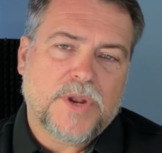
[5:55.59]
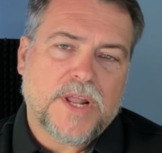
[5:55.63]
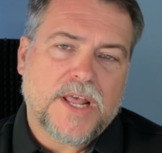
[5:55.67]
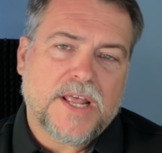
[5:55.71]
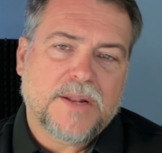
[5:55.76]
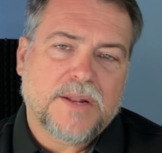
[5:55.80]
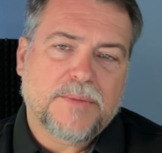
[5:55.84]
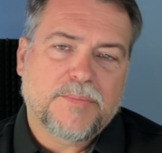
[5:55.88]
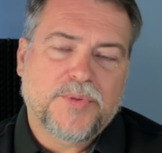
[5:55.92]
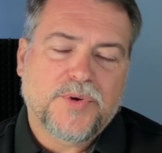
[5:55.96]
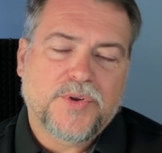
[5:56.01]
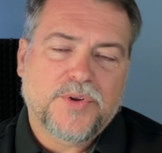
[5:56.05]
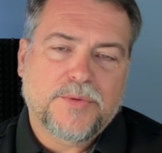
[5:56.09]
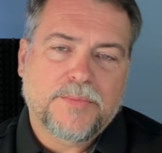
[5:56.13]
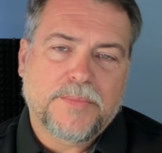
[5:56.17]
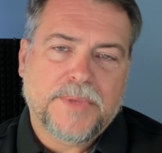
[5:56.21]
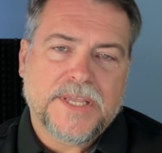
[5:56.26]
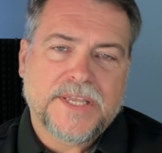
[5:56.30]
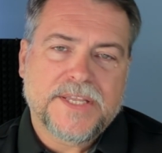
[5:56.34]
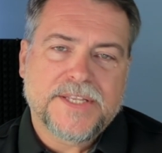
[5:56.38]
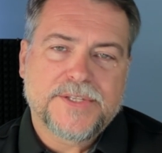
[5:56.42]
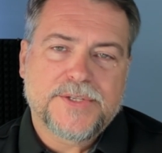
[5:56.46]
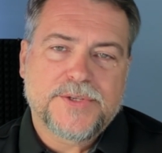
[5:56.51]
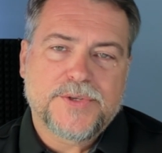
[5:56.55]
how to put them
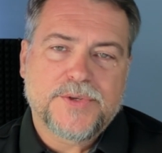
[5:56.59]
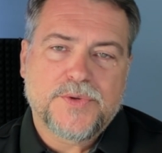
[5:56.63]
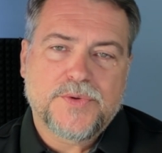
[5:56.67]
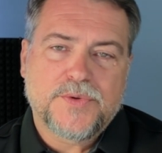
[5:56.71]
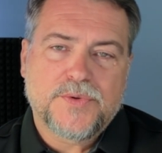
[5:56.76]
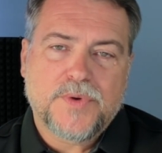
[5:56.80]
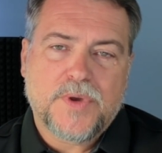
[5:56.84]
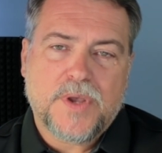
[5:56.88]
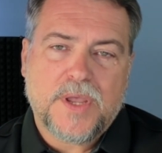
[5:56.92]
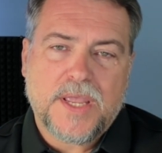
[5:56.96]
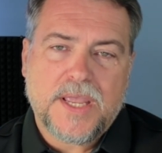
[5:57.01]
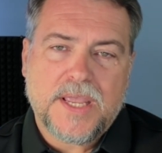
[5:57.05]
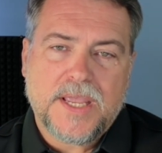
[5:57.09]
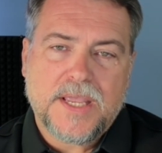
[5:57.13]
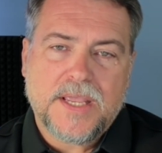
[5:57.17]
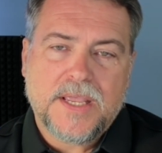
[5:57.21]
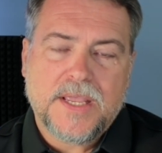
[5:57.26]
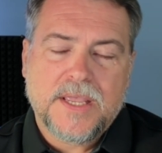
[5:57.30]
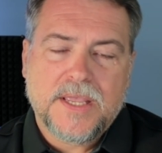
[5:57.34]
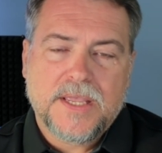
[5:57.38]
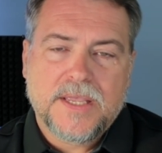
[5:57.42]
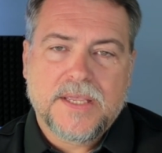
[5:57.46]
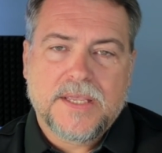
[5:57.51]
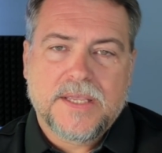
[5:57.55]
into a
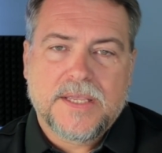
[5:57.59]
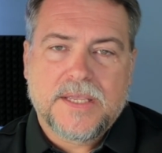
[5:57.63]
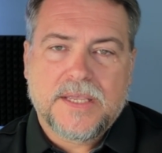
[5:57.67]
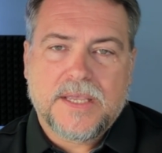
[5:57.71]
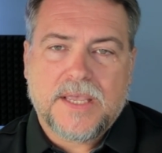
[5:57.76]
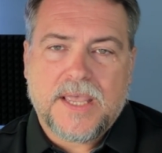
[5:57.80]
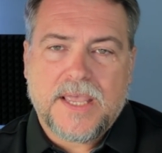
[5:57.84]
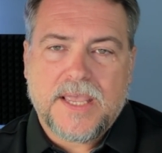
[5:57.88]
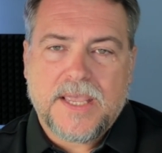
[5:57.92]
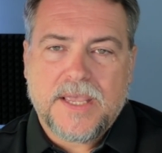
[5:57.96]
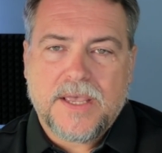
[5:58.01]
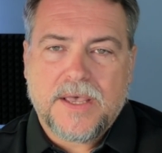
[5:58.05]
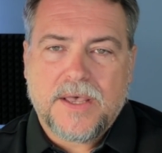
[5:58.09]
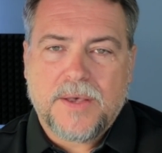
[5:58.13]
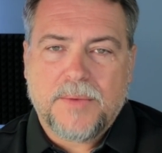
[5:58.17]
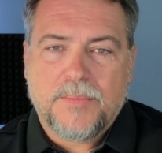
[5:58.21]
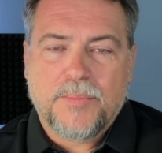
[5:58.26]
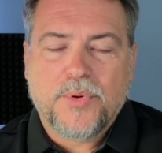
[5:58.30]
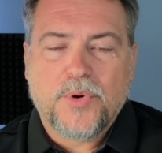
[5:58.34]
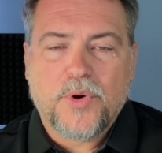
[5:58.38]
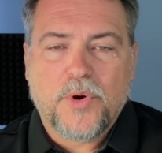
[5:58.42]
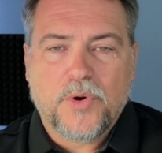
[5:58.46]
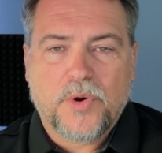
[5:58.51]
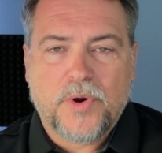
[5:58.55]

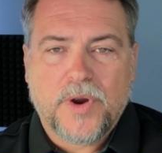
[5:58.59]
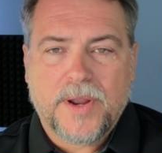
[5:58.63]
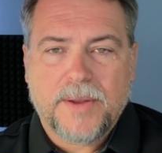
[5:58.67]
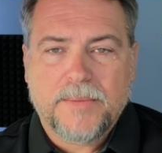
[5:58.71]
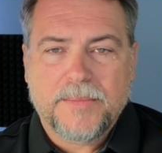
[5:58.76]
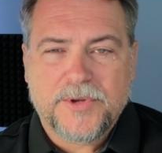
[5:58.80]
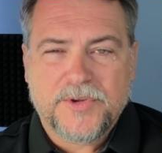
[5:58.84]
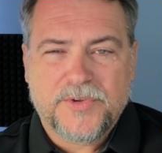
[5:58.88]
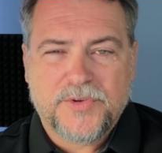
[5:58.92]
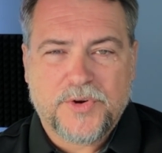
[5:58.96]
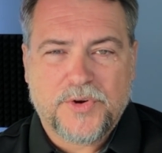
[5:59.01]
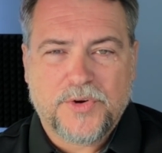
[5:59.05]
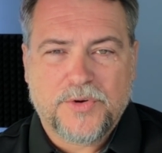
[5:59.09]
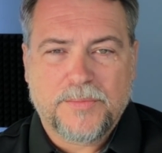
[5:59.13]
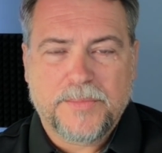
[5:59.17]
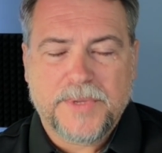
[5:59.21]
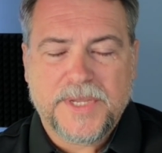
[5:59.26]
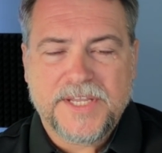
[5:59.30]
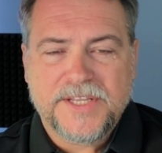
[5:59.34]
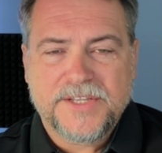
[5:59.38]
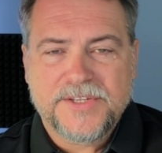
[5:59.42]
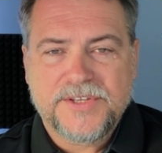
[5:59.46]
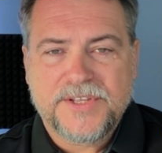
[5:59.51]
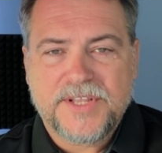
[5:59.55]
program to turn them
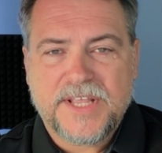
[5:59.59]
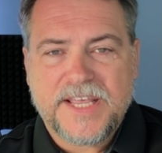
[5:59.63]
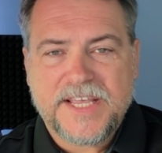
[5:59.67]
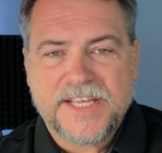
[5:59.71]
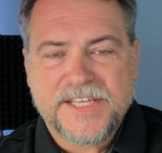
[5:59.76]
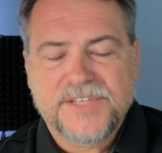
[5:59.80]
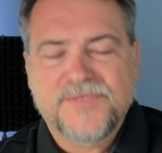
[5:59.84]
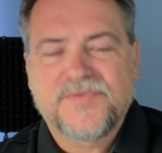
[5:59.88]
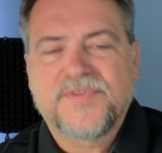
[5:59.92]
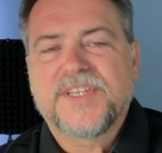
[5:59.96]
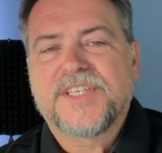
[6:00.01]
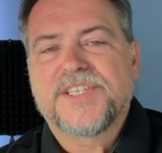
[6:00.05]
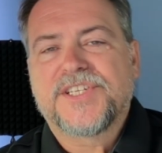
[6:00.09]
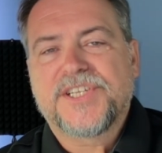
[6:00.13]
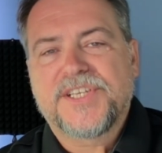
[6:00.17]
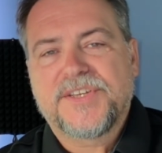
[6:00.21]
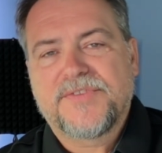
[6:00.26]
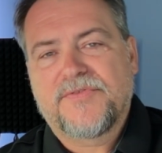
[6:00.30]
into the SVG